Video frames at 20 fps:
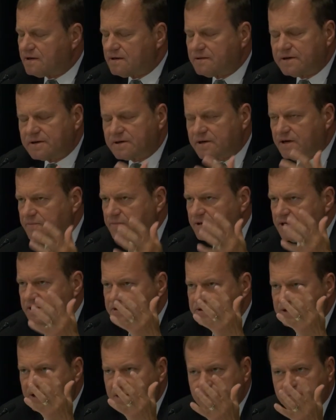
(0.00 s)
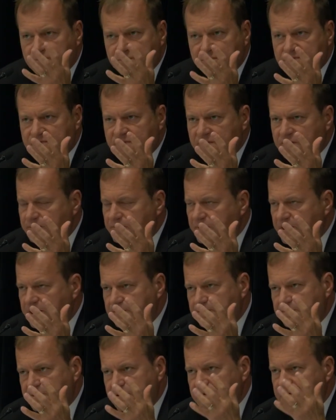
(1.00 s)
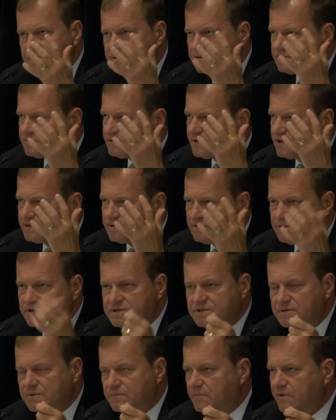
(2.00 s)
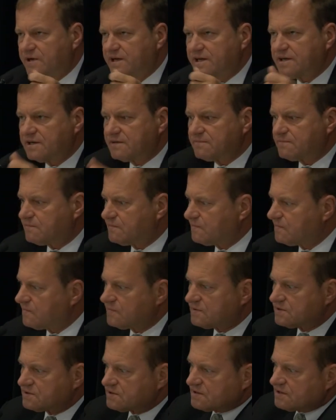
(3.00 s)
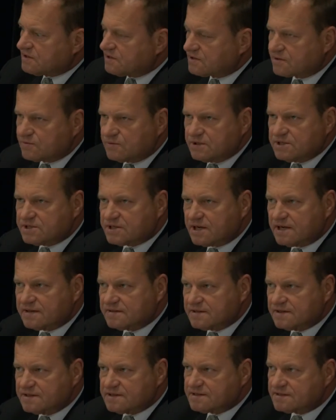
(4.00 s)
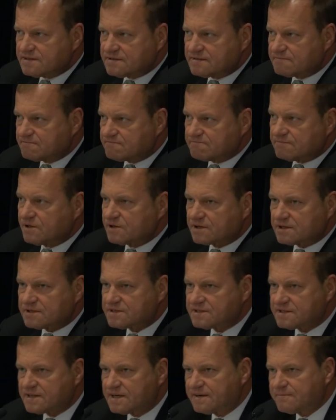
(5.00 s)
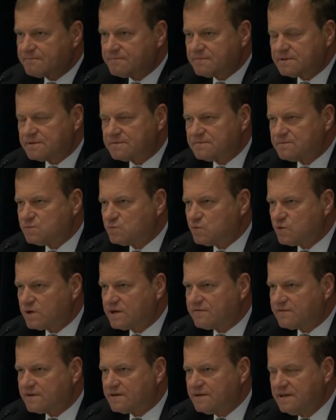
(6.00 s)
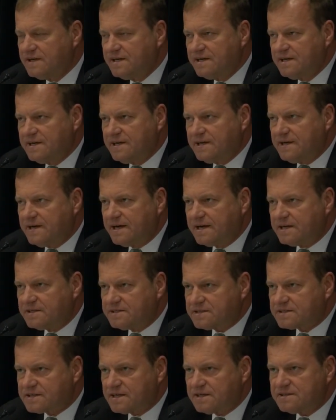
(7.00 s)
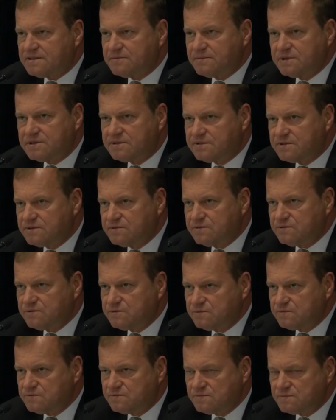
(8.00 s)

they come in and try to prove it on paper and try to do this, or bring in look, we shot this, and look, it stopped, and whatever. And it just got to be too